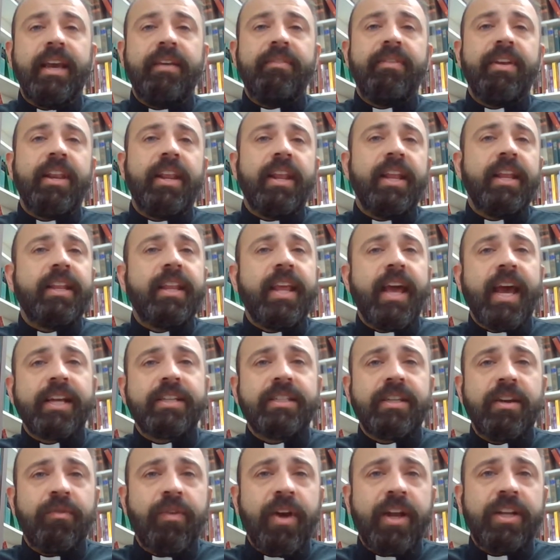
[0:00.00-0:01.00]
Even in a
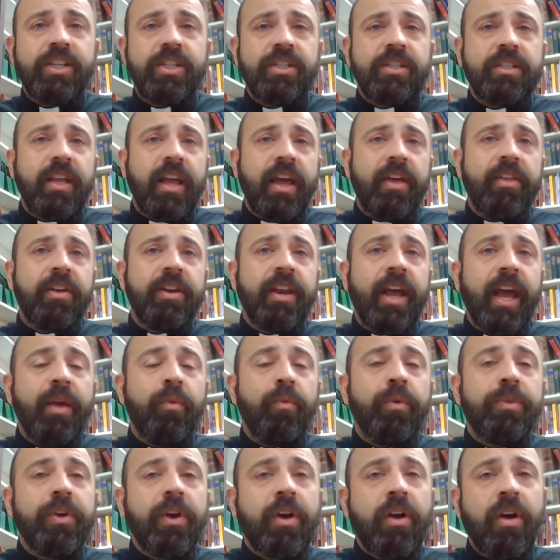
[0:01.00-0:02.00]
text I read just the other
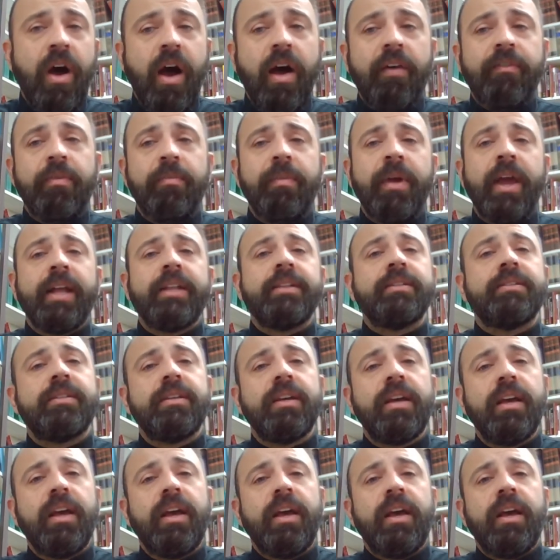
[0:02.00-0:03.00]
night with our
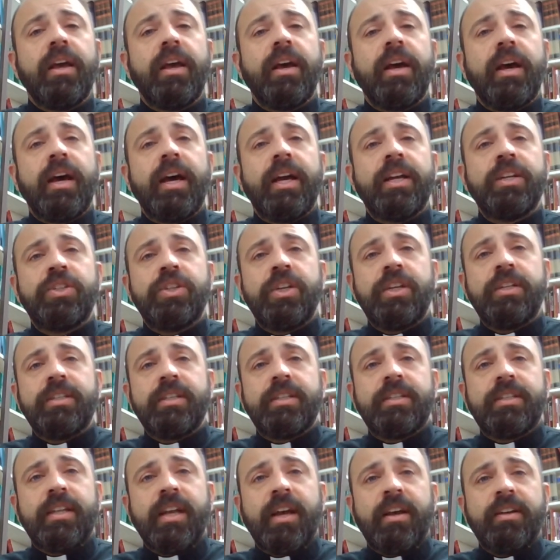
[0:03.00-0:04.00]
confirmands, uh,
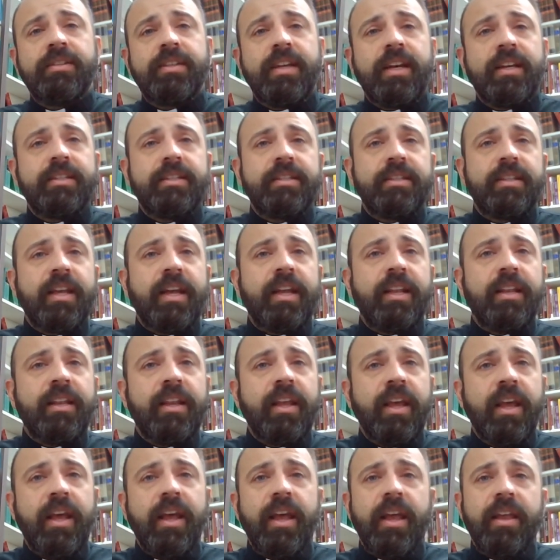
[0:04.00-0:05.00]
Jesus tells us that
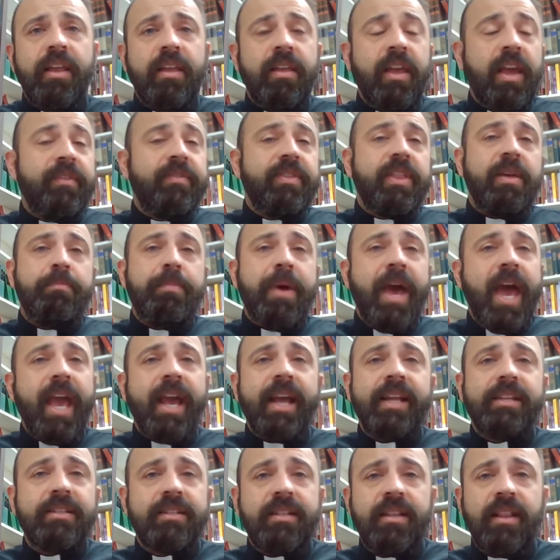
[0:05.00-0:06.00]
even the
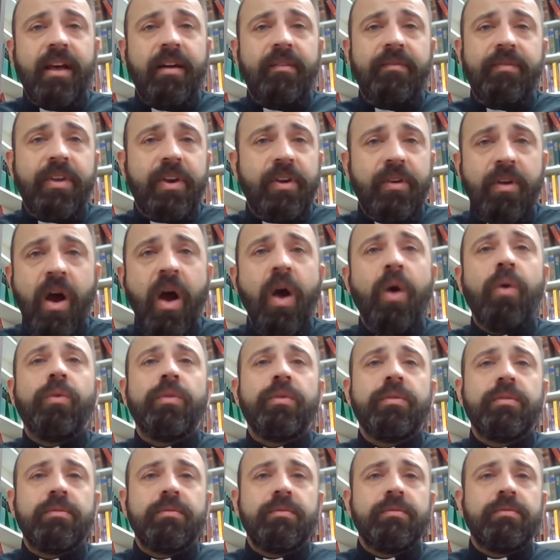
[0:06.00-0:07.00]
pagans love their
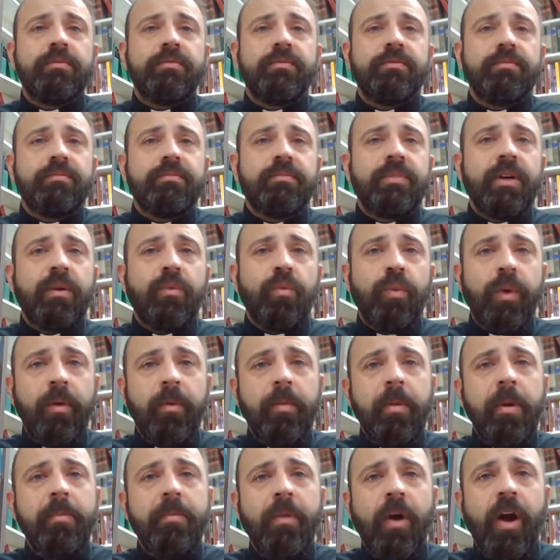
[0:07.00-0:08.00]
own. But
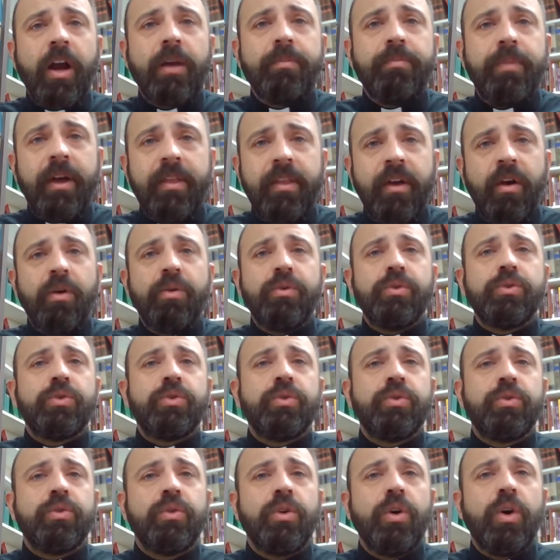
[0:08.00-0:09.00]
we will be marked by
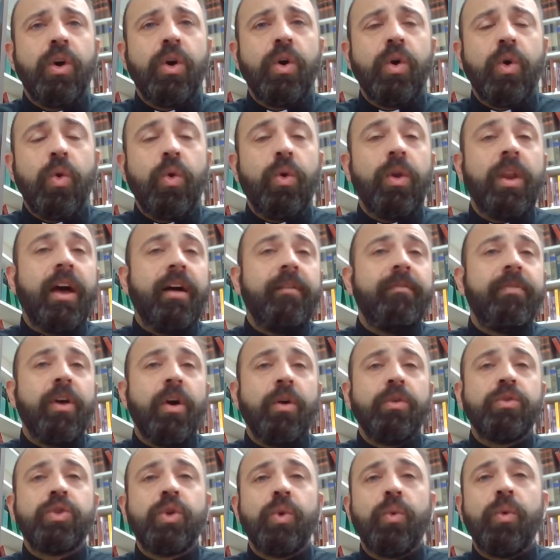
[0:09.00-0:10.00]
those who love
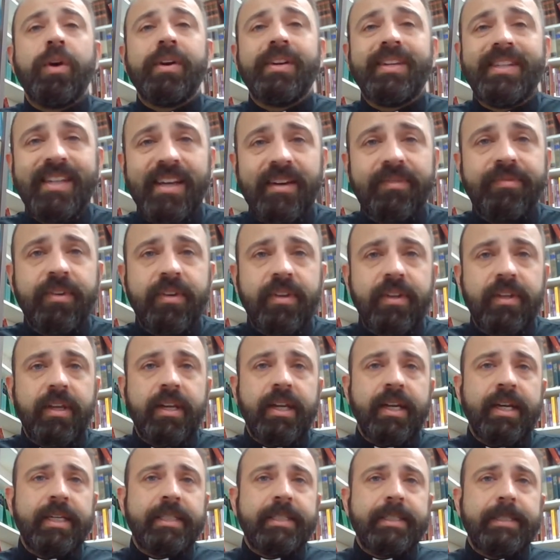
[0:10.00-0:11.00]
those who are different
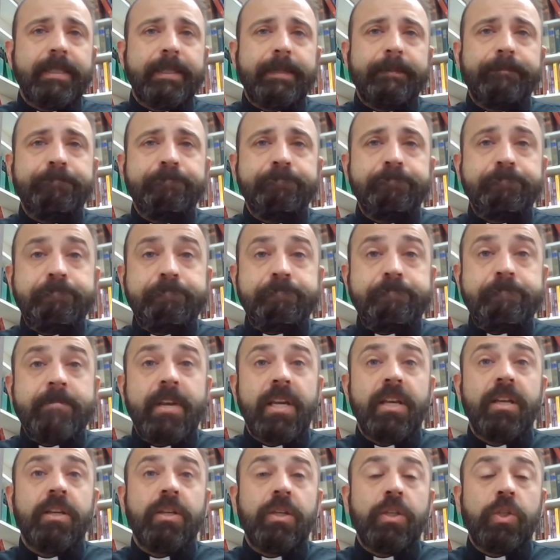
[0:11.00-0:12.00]
than us.
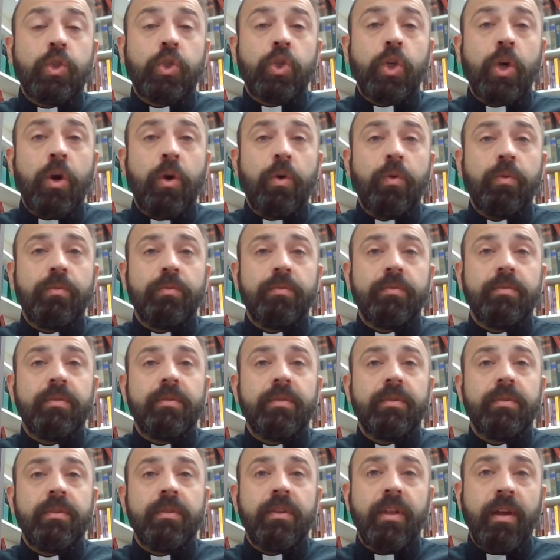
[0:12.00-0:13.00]
So,
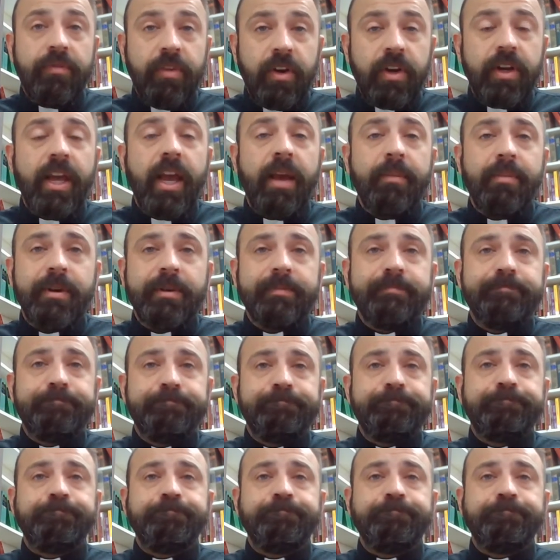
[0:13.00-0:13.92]
love your neighbor.